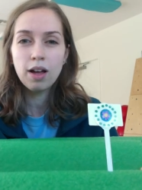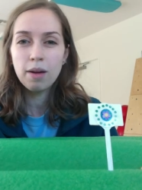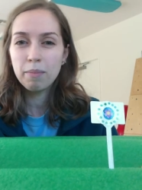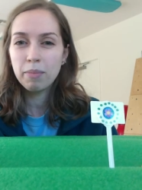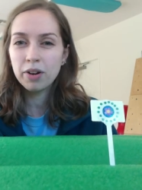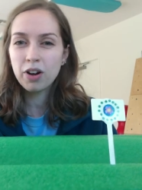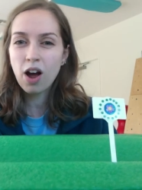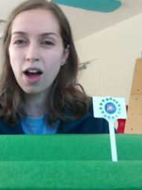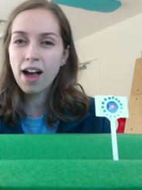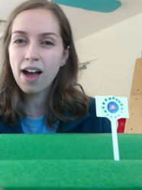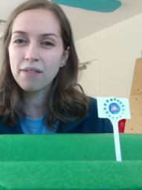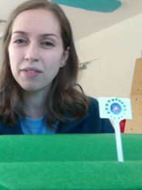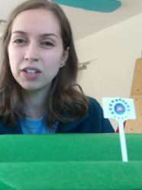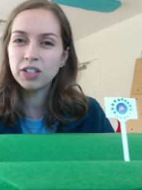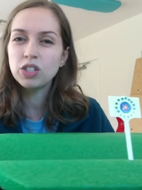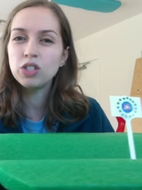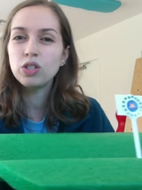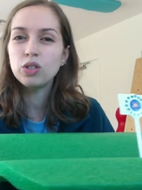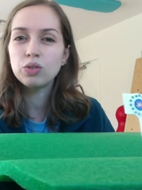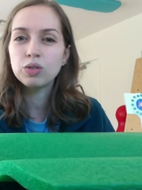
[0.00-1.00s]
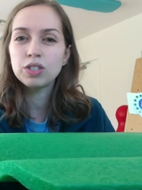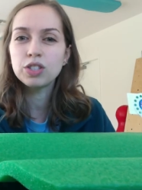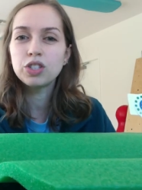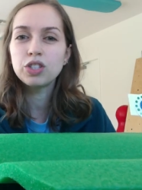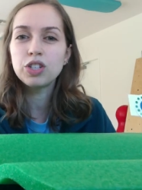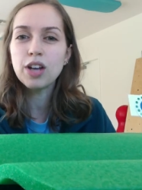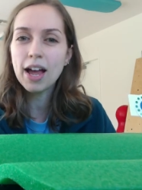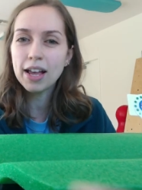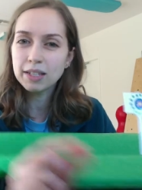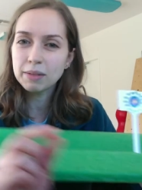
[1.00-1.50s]
but not having to use
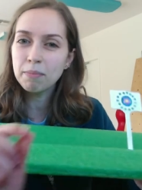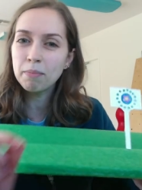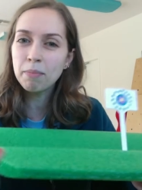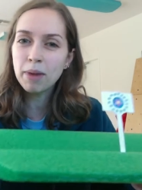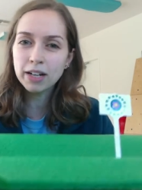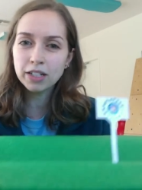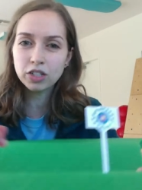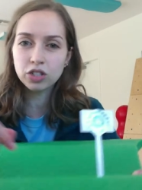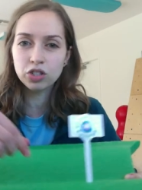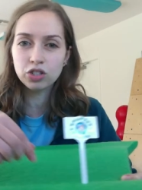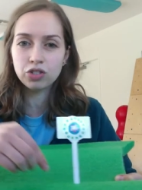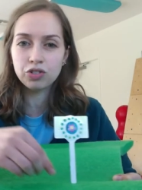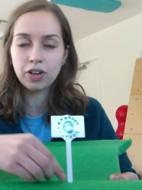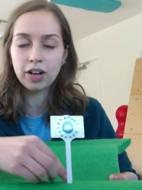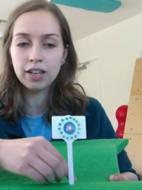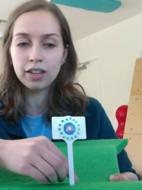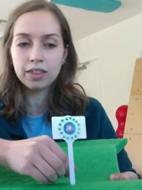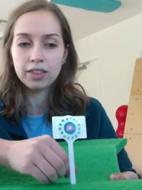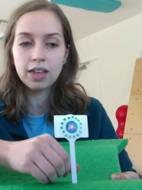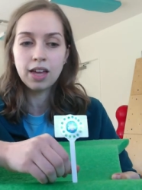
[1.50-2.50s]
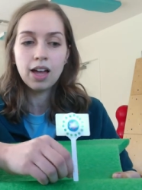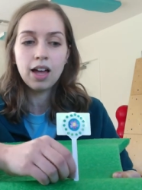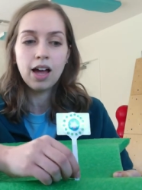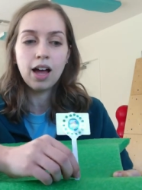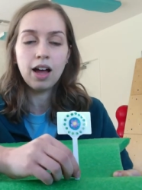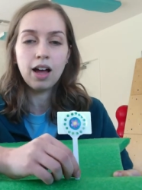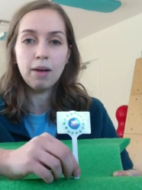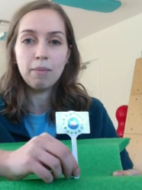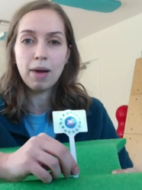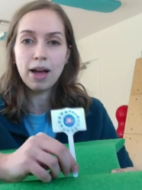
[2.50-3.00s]
as much strength
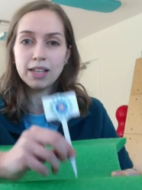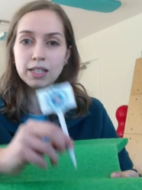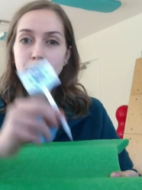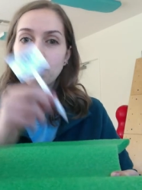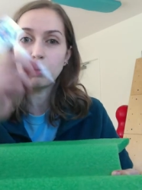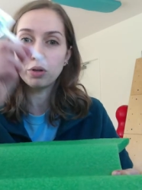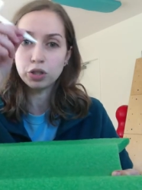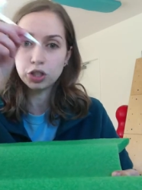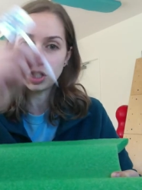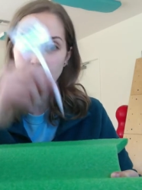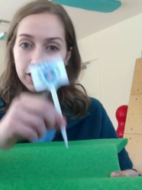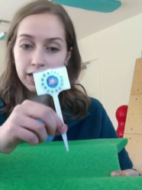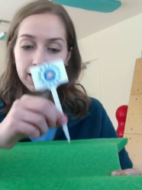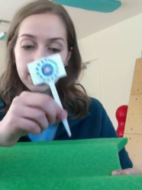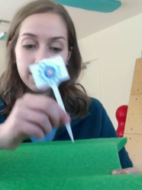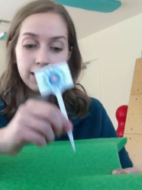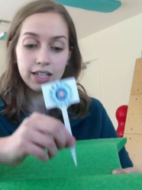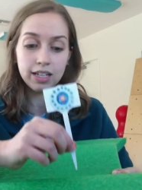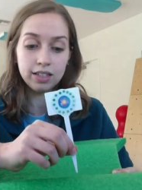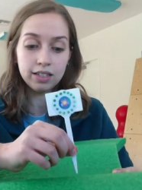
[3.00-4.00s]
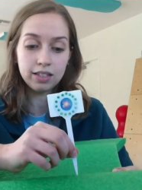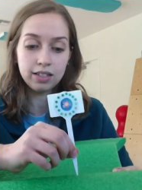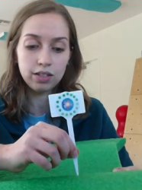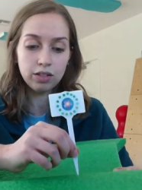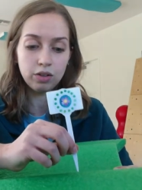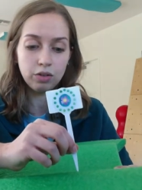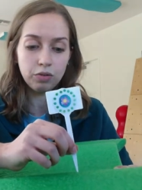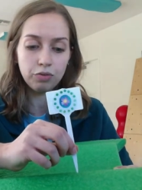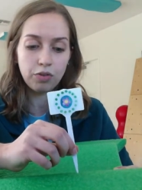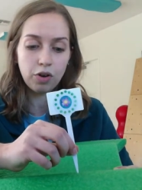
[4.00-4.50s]
um, as pushing it into
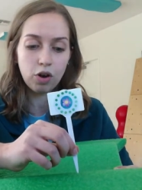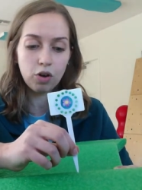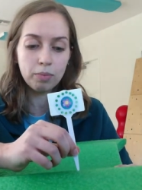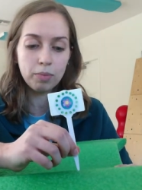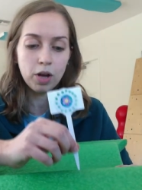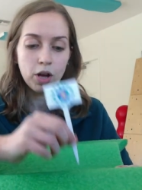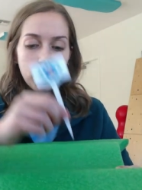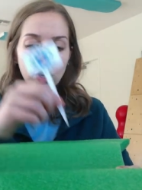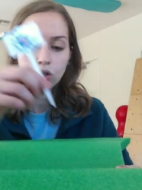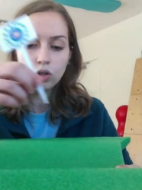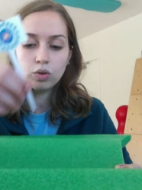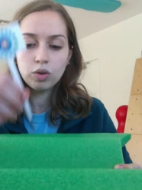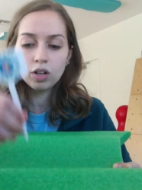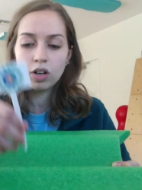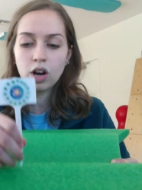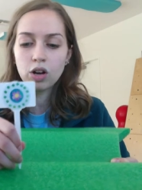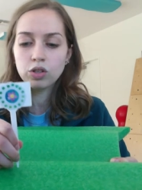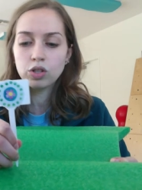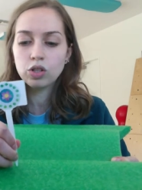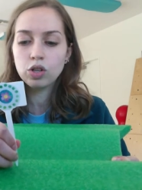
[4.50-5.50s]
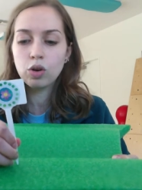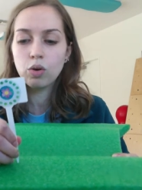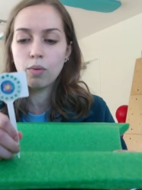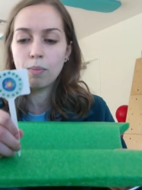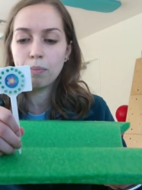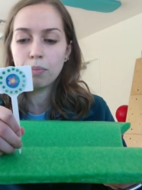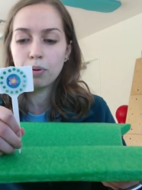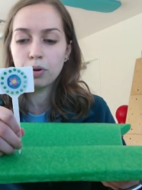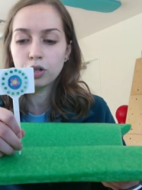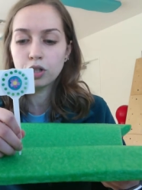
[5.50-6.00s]
the foam. You can also
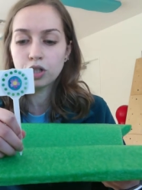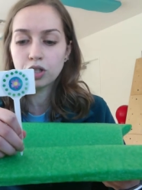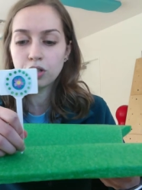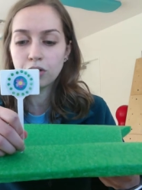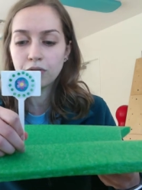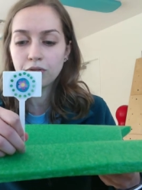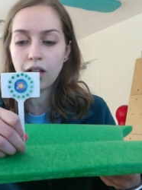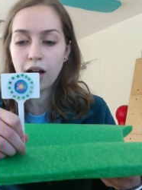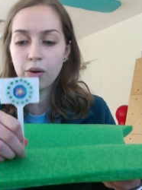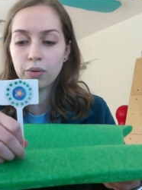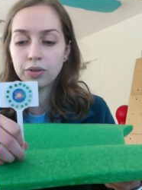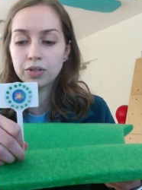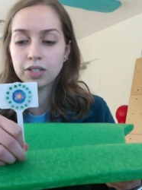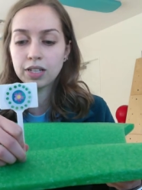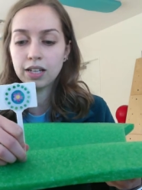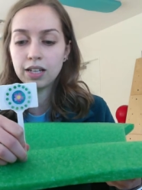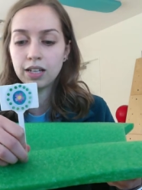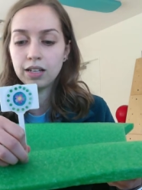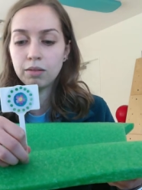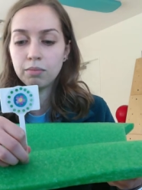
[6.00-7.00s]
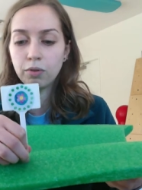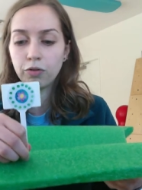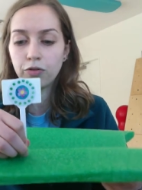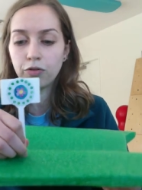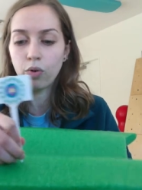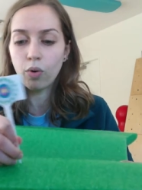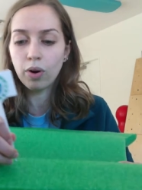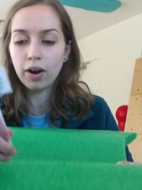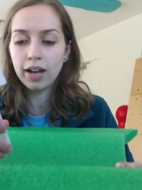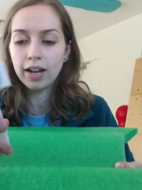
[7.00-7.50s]
push the flowers in
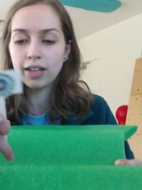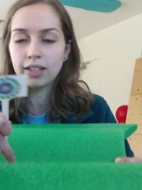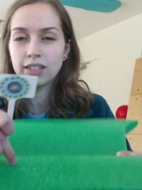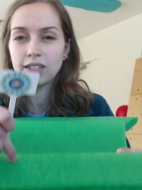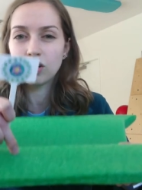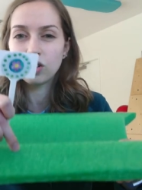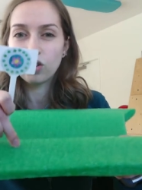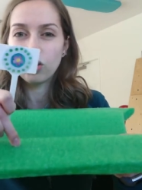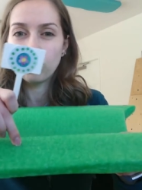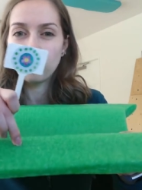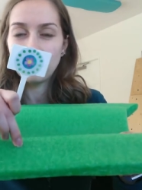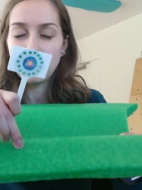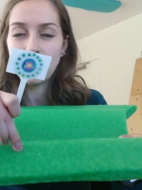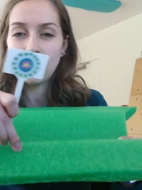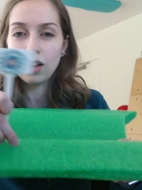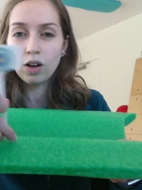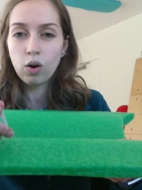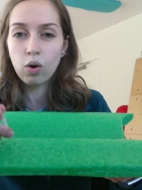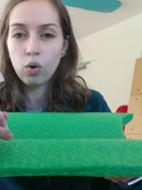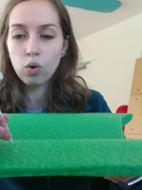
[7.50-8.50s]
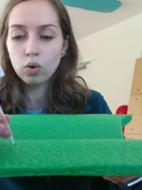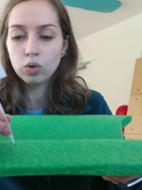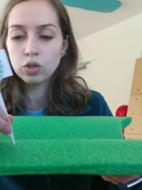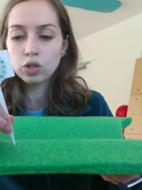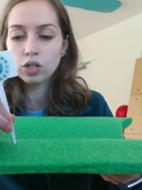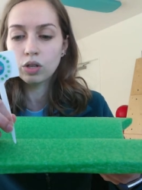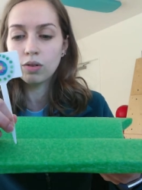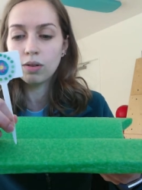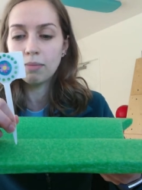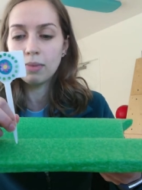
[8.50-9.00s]
beforehand to create holes
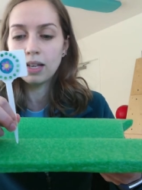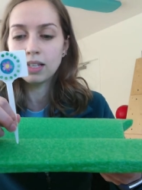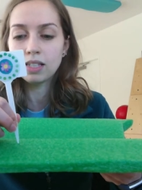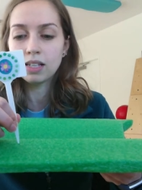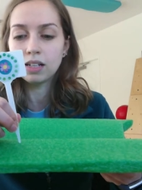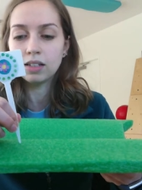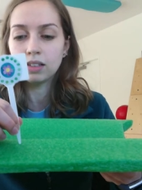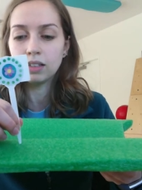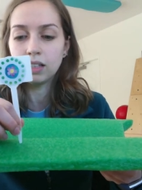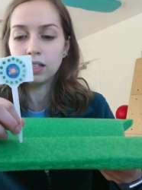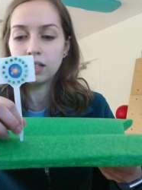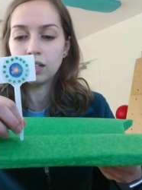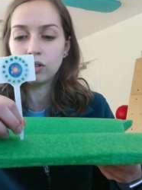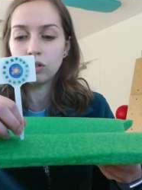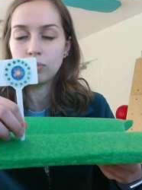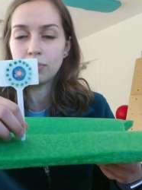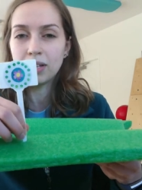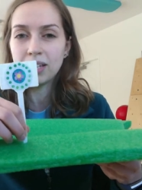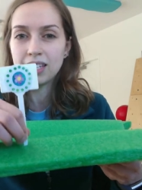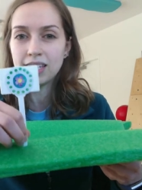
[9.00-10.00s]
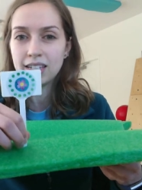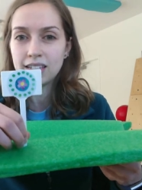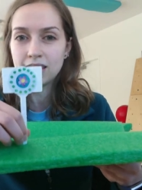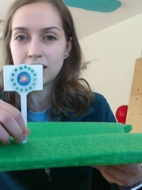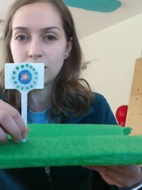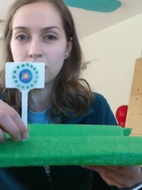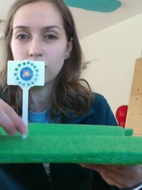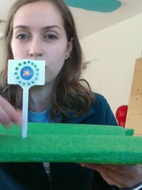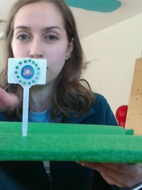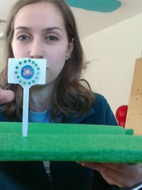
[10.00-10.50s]
so it makes it a little bit
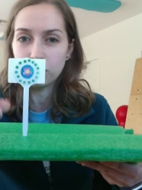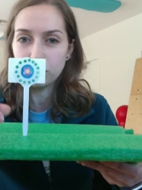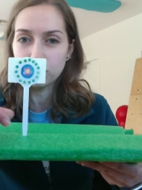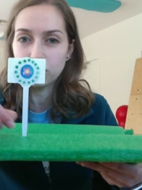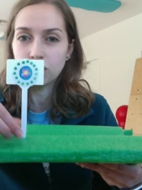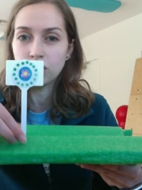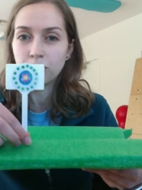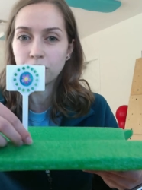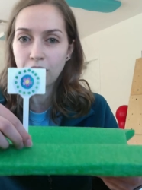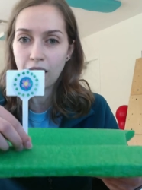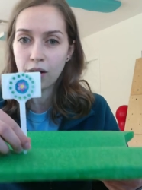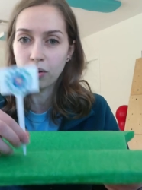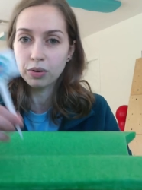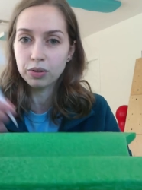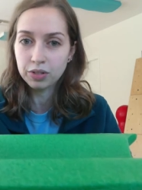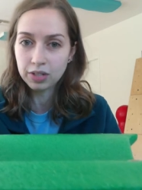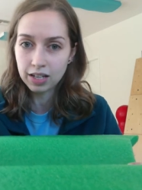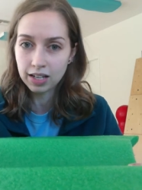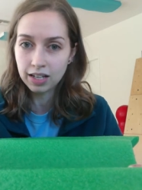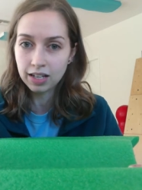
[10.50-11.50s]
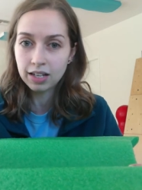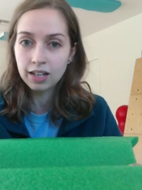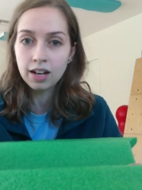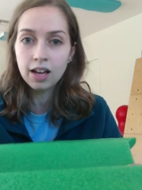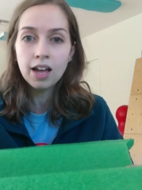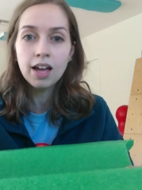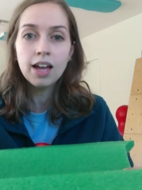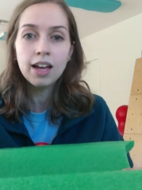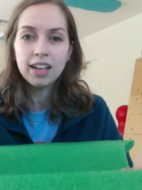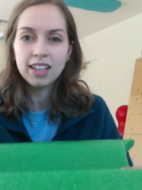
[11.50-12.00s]
easier to push the flowers in
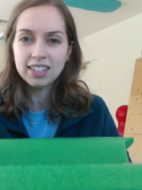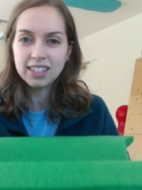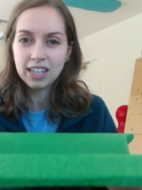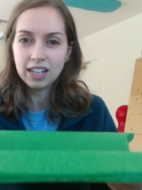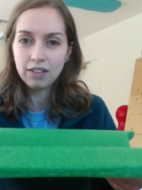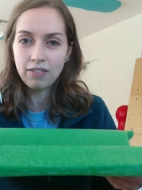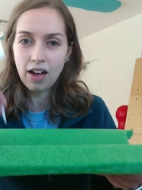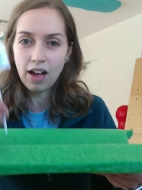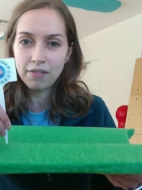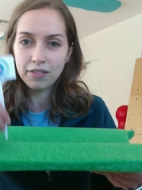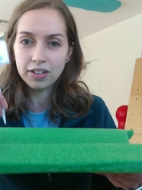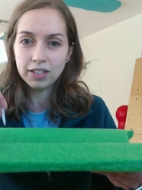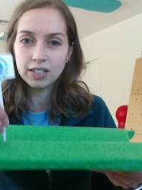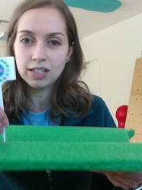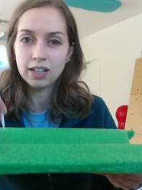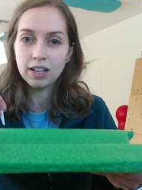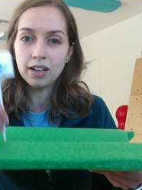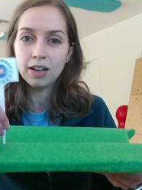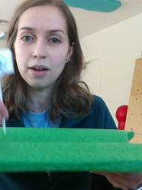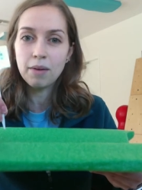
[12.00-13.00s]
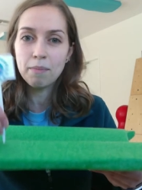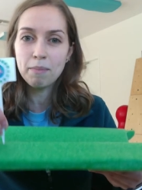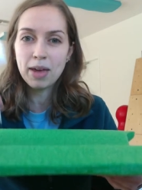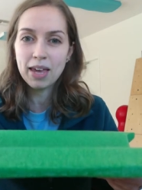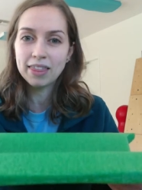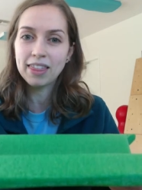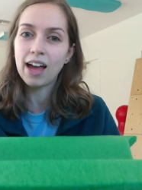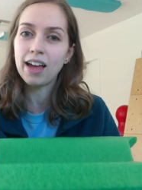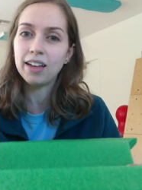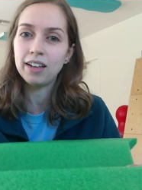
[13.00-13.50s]
instead of having to
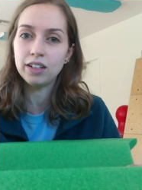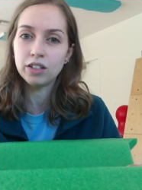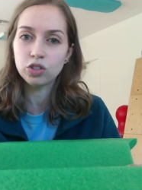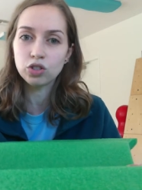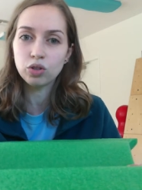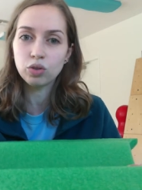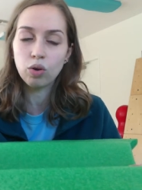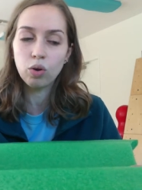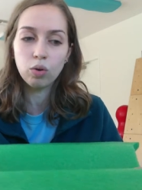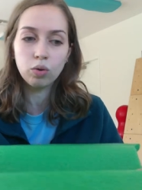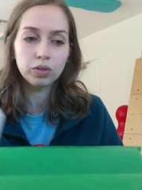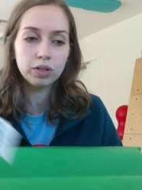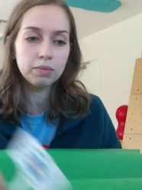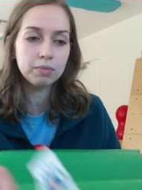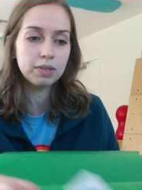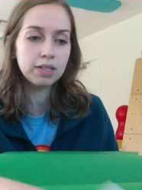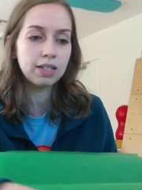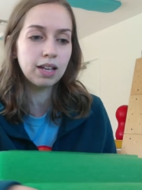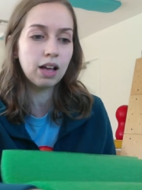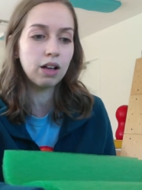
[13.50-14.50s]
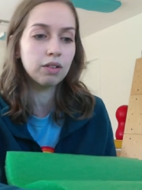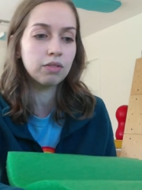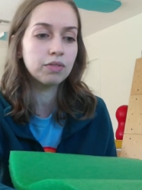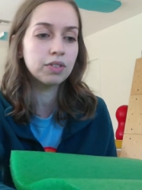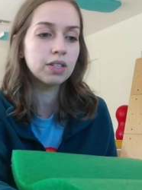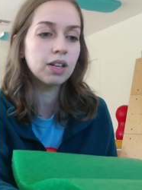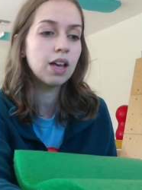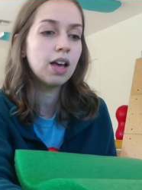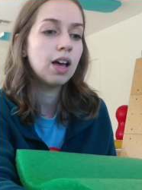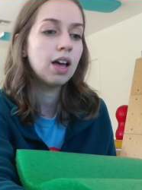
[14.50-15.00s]
make that initial hole themselves.